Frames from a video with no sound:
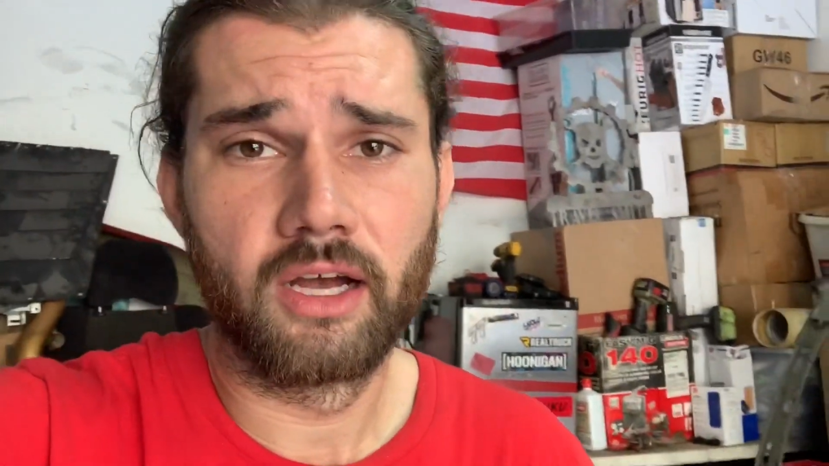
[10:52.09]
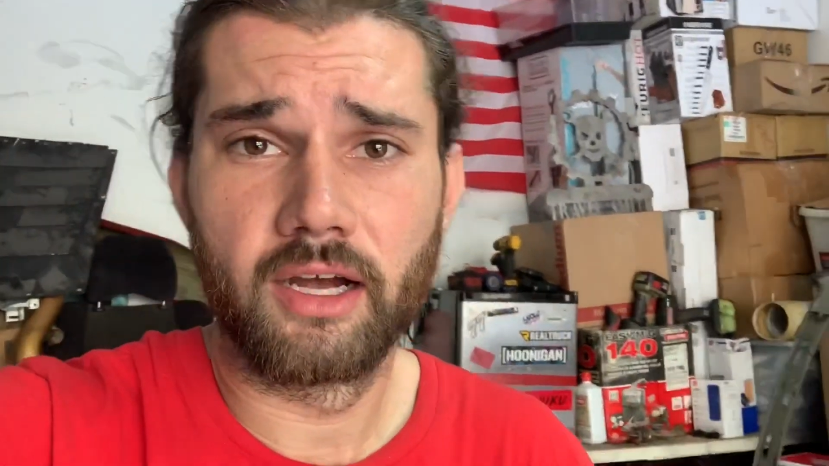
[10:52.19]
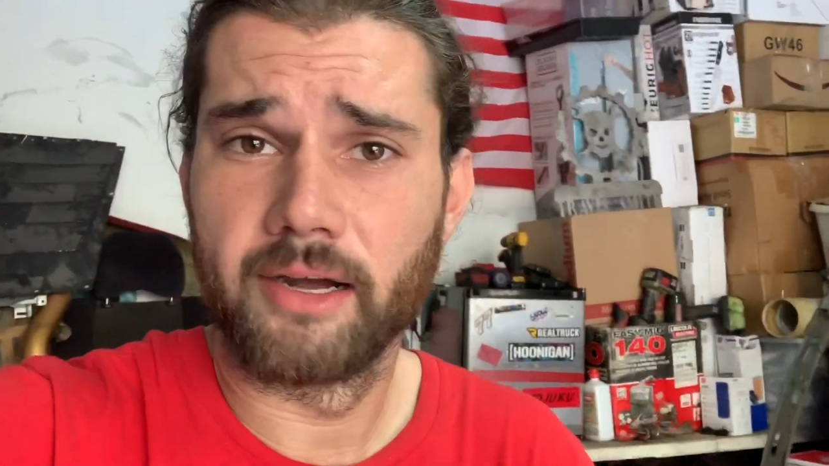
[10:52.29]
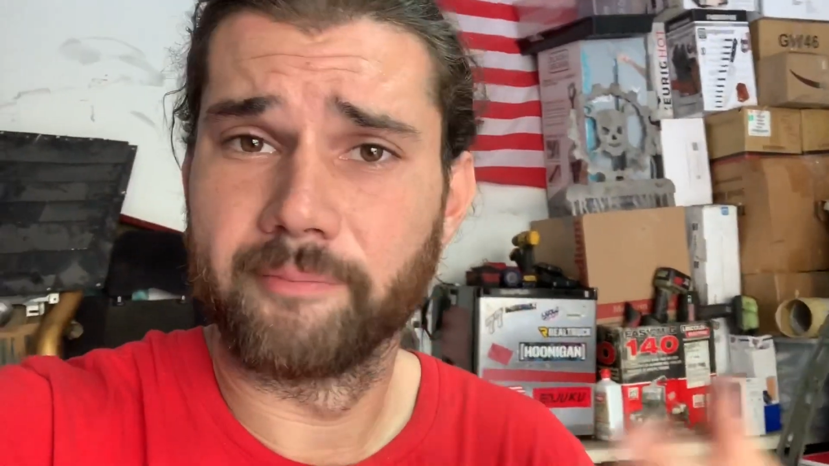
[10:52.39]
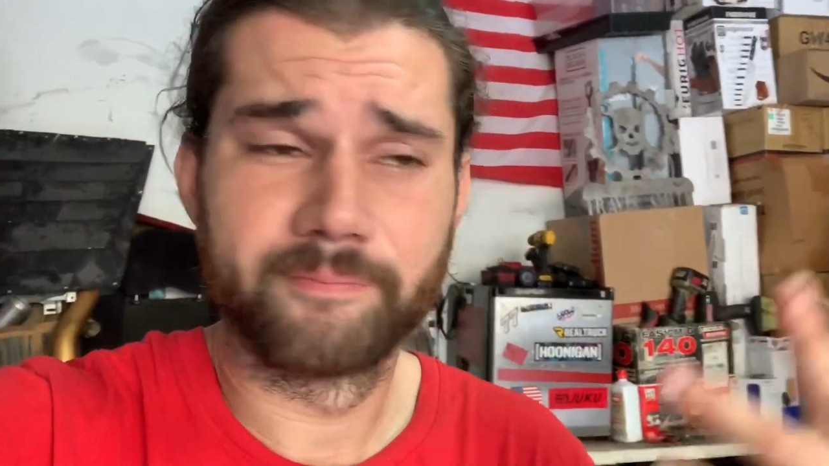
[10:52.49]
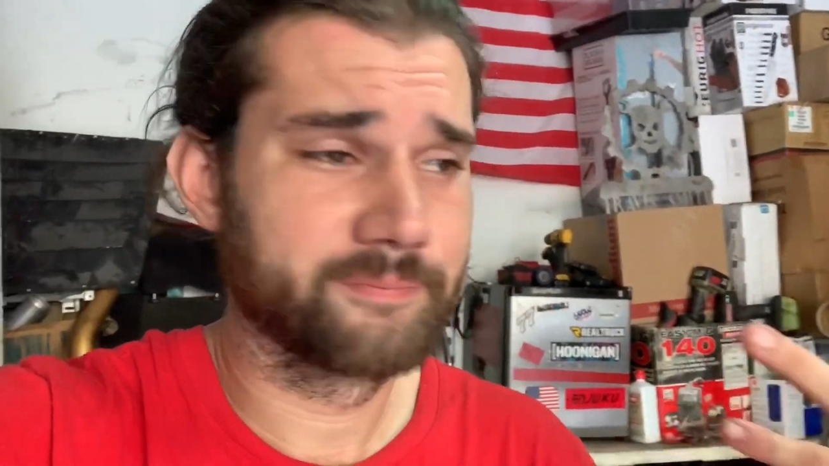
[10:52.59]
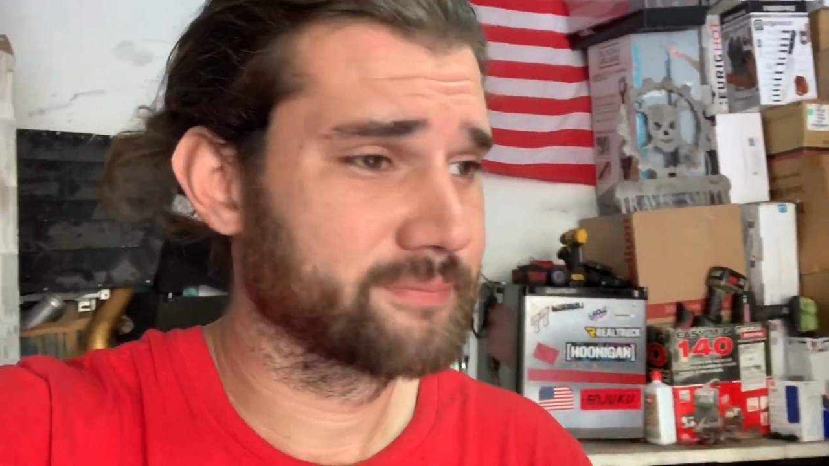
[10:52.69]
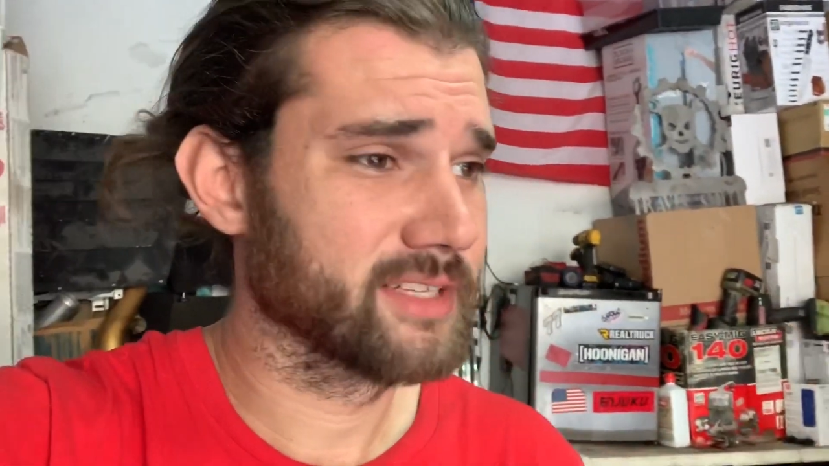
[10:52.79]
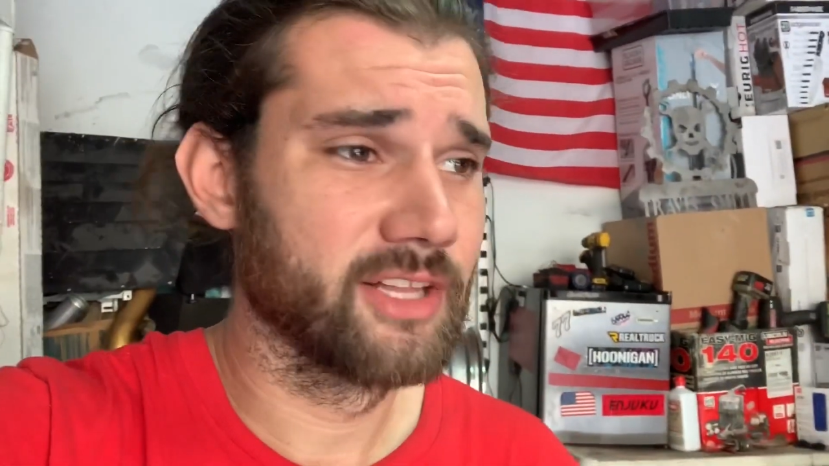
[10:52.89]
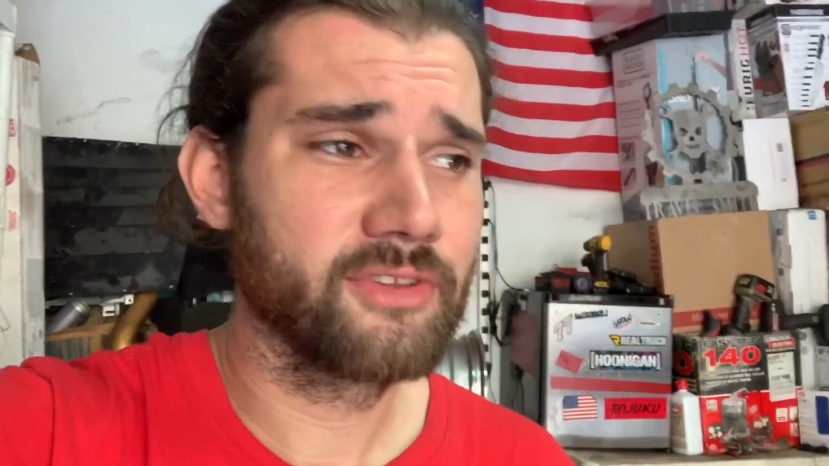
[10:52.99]

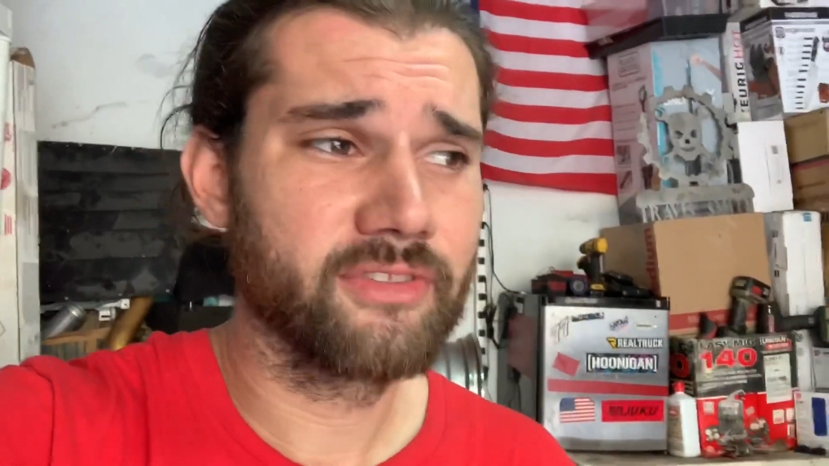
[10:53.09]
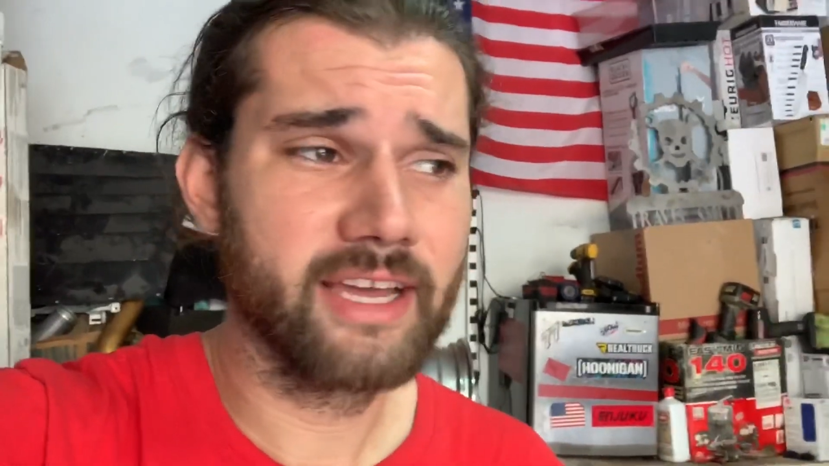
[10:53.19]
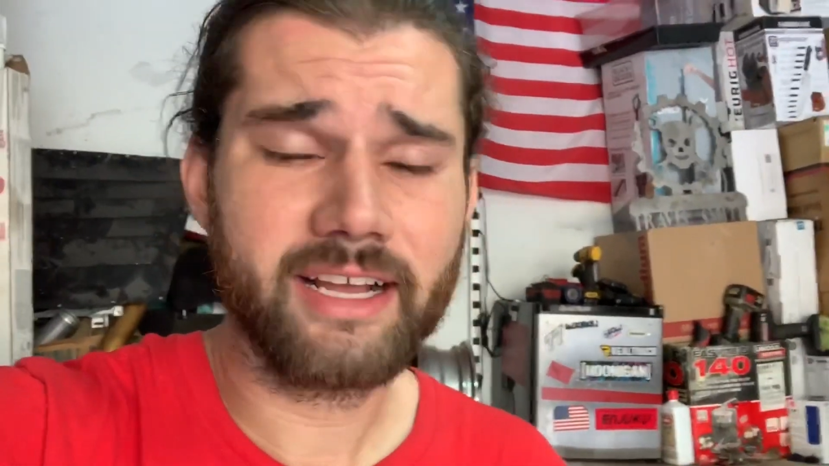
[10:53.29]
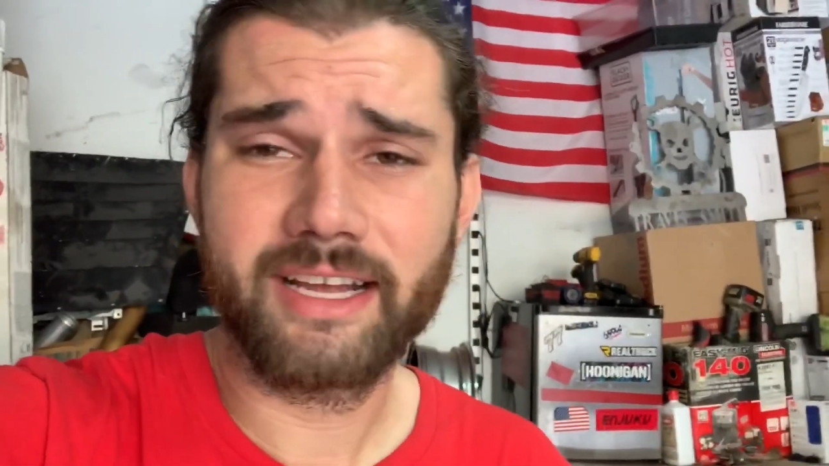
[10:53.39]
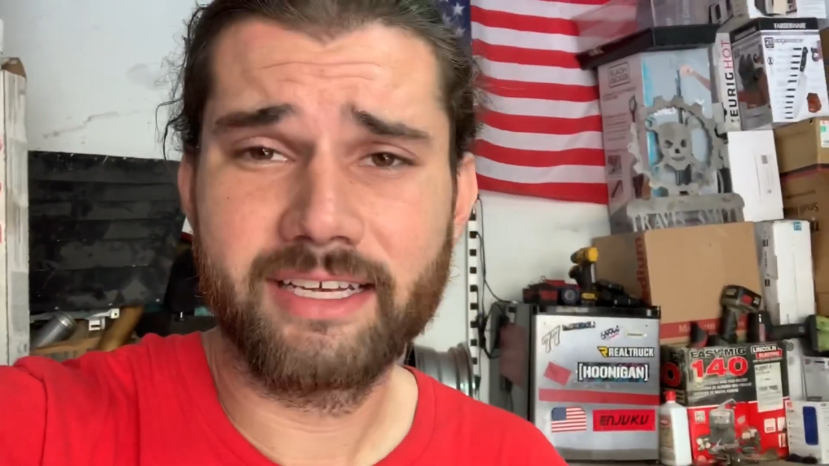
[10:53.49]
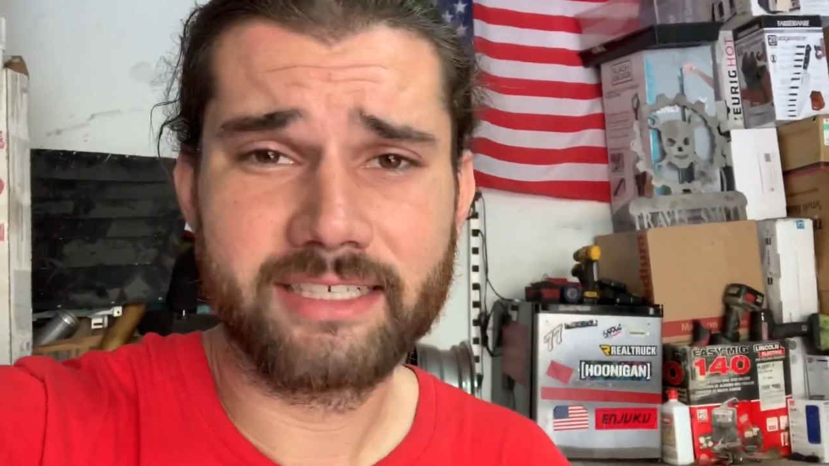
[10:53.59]
other than that, guys,